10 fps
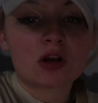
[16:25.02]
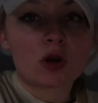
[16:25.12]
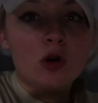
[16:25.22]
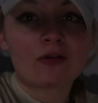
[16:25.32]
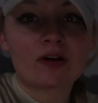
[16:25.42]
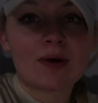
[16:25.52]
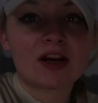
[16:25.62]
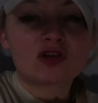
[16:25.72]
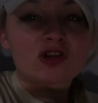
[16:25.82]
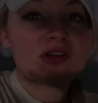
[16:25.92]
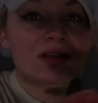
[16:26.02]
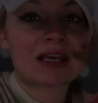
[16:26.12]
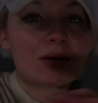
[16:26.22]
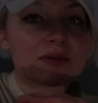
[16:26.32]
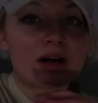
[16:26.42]
not very many, just to
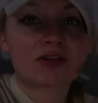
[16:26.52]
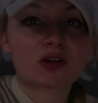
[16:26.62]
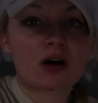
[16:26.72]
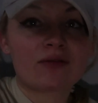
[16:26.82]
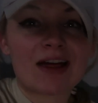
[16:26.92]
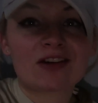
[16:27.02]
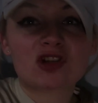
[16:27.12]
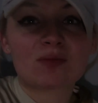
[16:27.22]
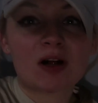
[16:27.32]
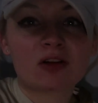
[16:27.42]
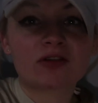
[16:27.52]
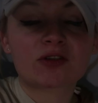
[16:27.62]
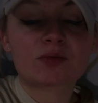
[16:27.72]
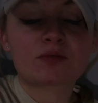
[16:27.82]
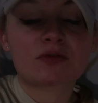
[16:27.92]
keep that sort of energy
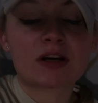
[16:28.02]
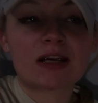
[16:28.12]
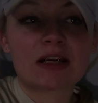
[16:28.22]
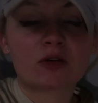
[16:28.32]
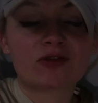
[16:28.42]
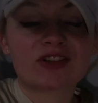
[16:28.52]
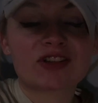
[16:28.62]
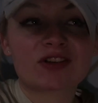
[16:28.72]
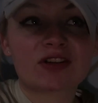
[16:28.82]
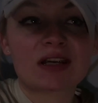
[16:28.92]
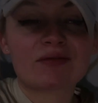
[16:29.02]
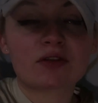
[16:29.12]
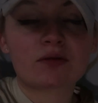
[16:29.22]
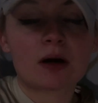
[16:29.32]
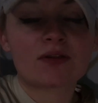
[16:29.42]
balance pretty consistent
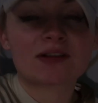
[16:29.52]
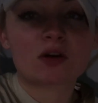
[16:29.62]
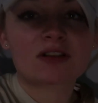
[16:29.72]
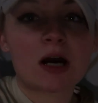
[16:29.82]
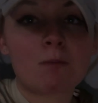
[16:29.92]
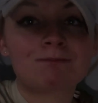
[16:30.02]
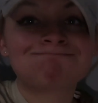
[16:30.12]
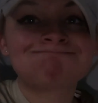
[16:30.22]
even throughout this lockdown.